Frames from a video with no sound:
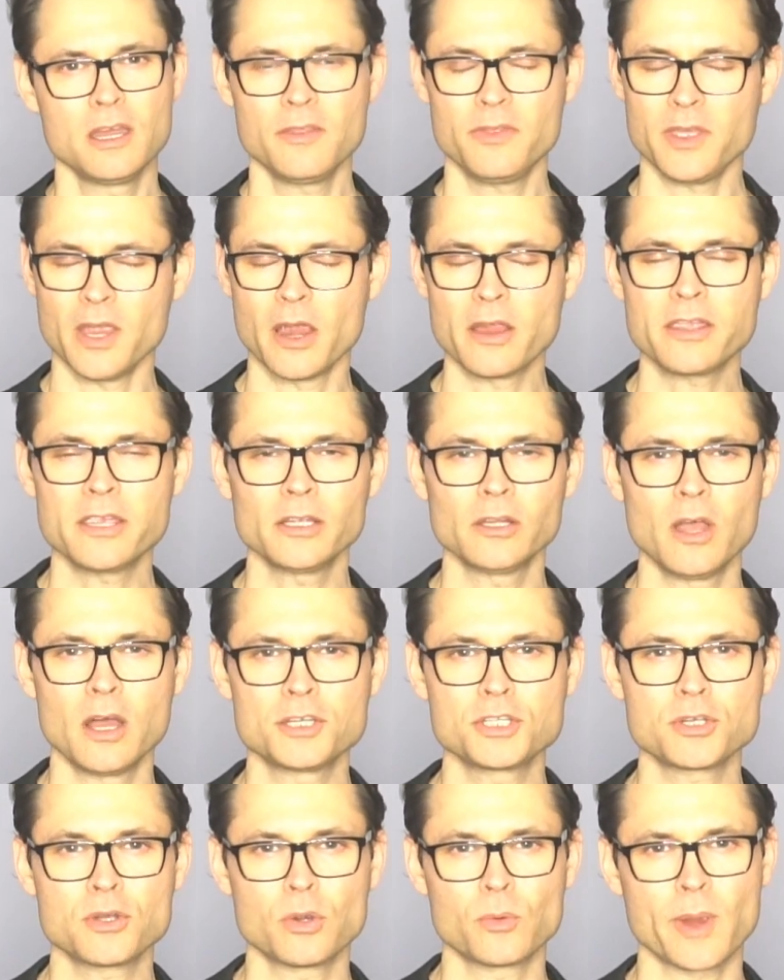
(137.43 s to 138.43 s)
The
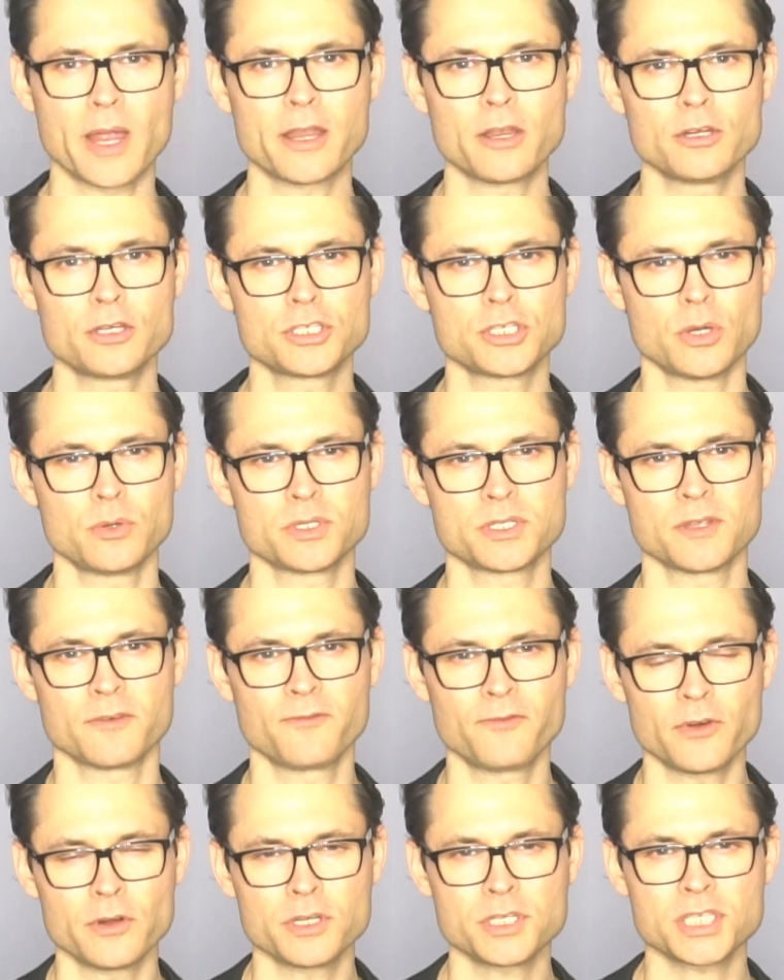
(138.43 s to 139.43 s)
archaeological record shows the
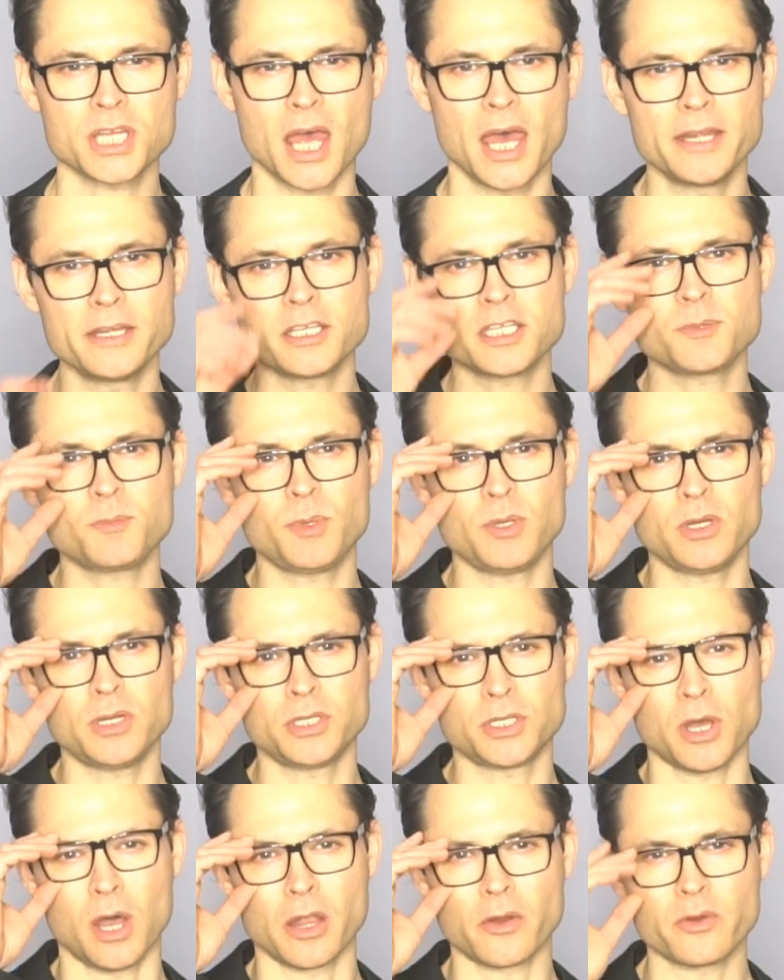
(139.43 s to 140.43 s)
first
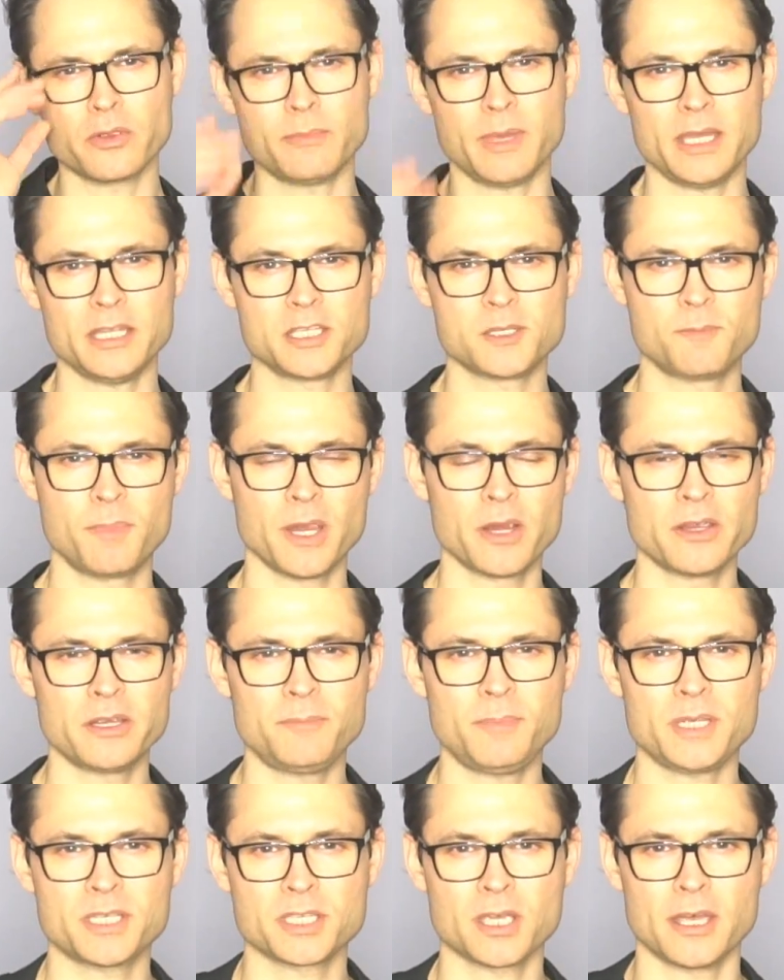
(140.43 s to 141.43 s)
undisputed dog remains
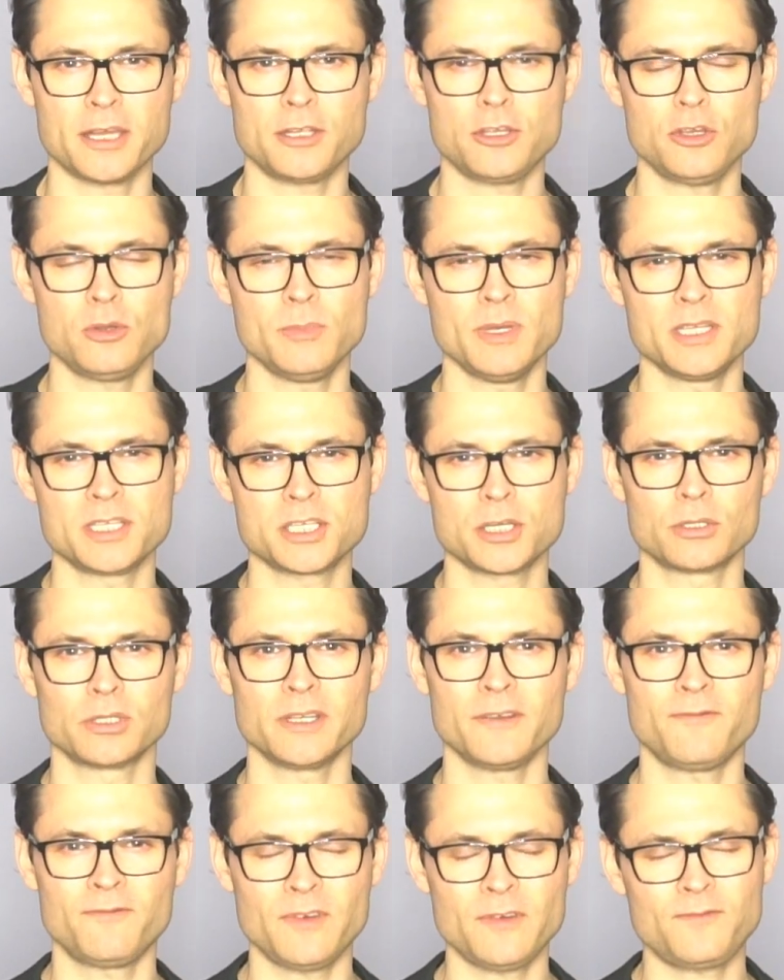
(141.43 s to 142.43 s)
buried beside humans
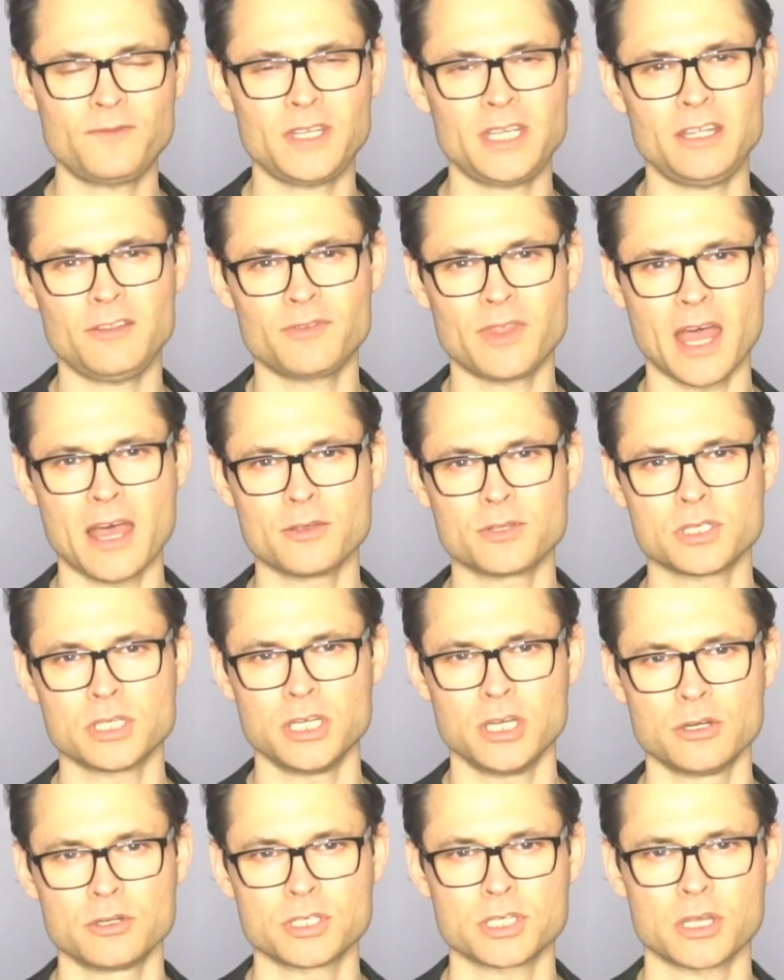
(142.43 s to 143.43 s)
nearly 15,000
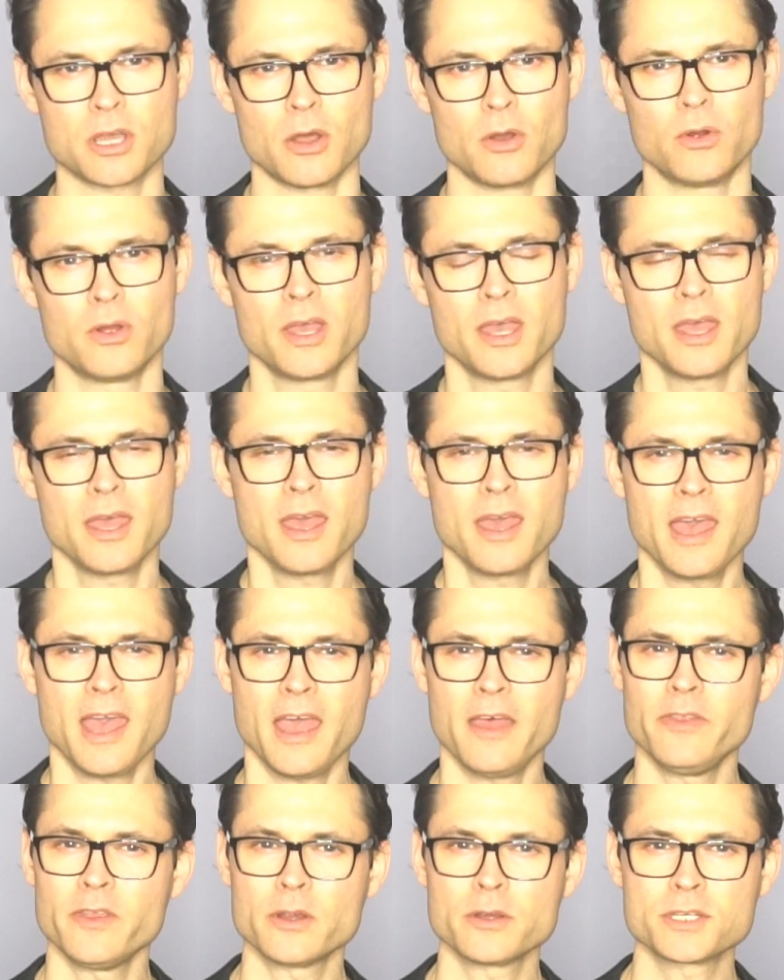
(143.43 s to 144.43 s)
years ago,
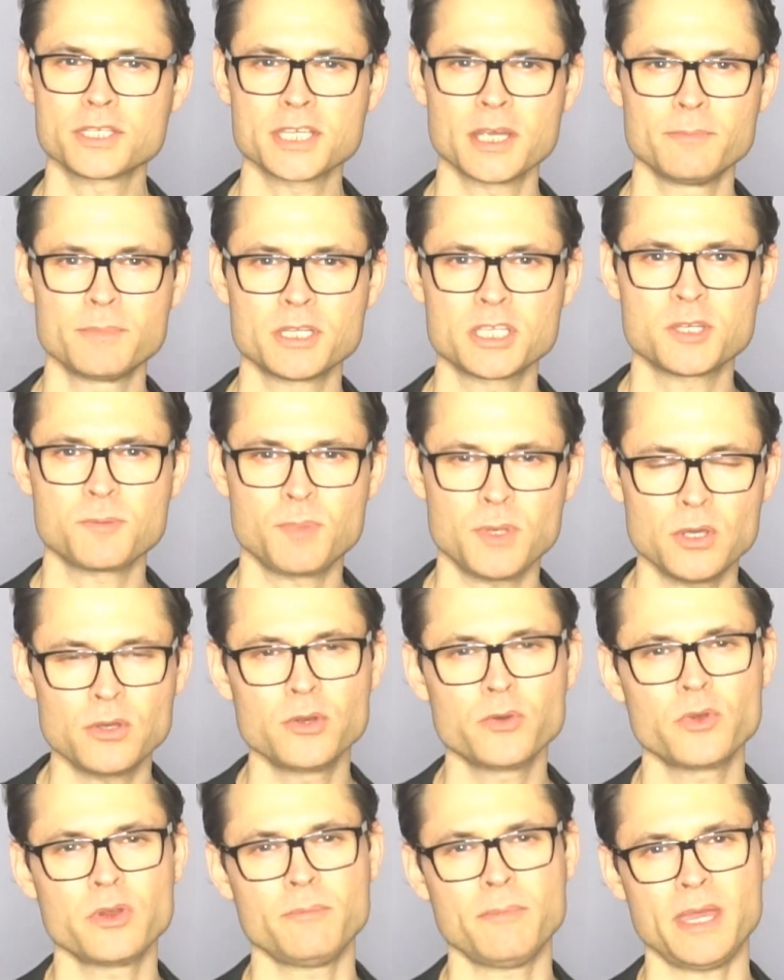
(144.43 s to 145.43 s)
and there are some
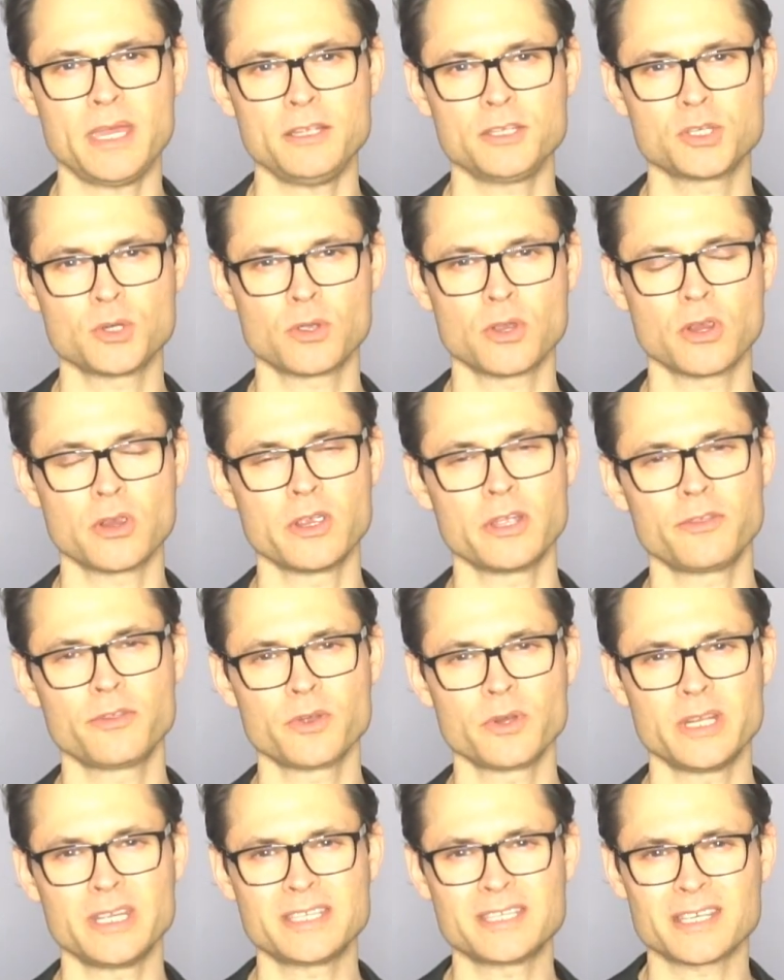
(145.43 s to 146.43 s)
disputed remains occurring
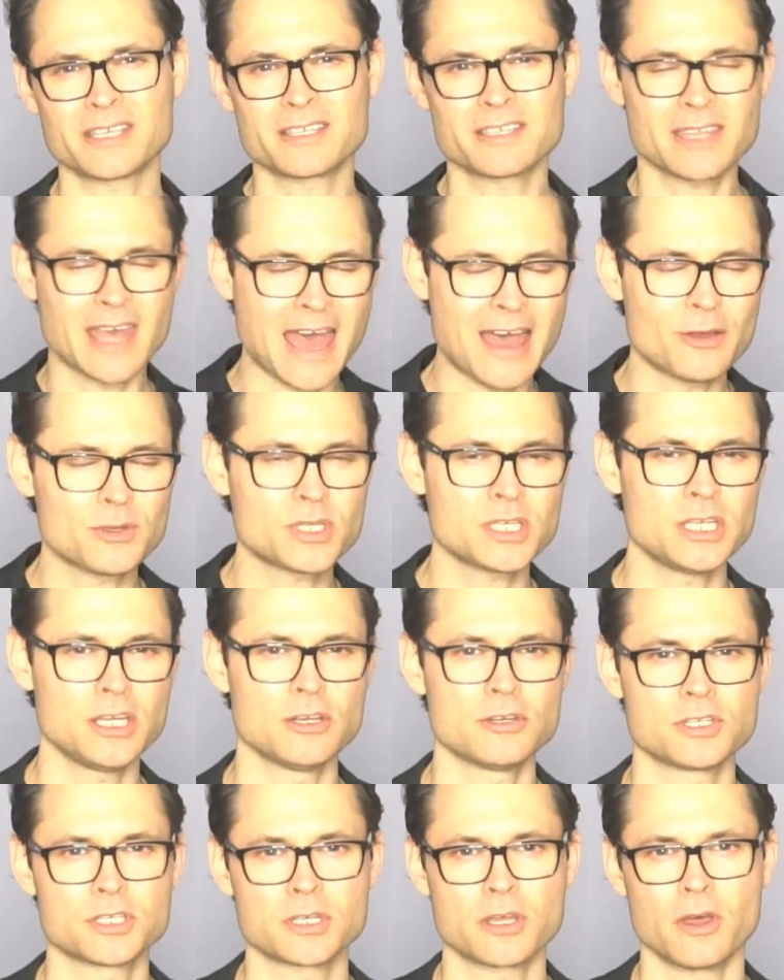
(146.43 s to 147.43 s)
36,000
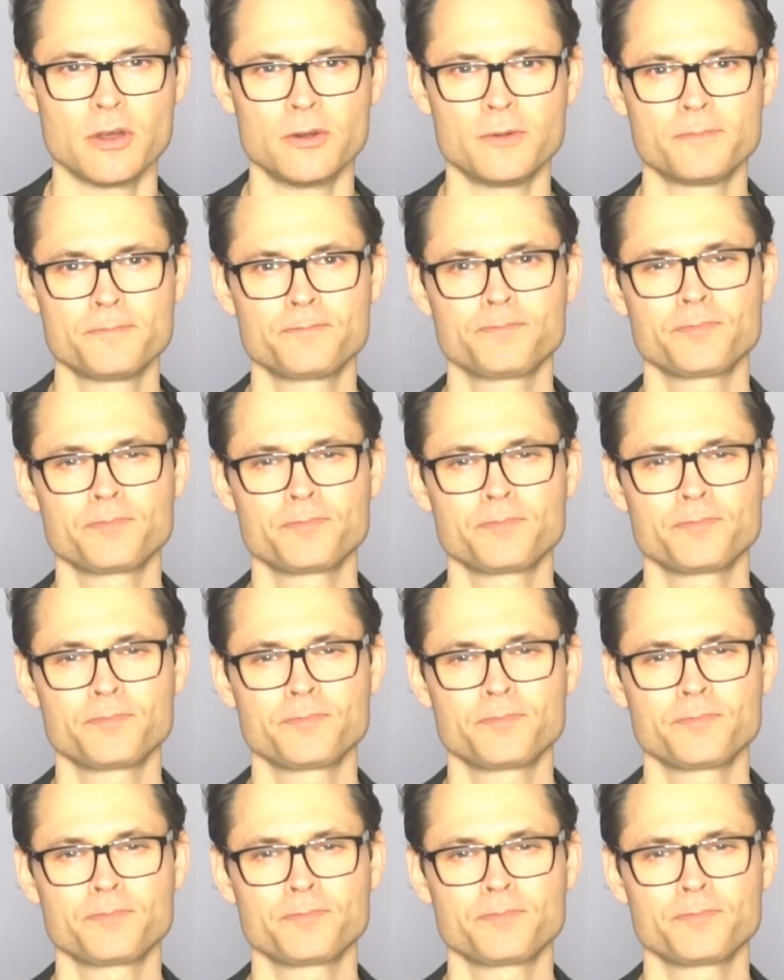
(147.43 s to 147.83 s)
years ago.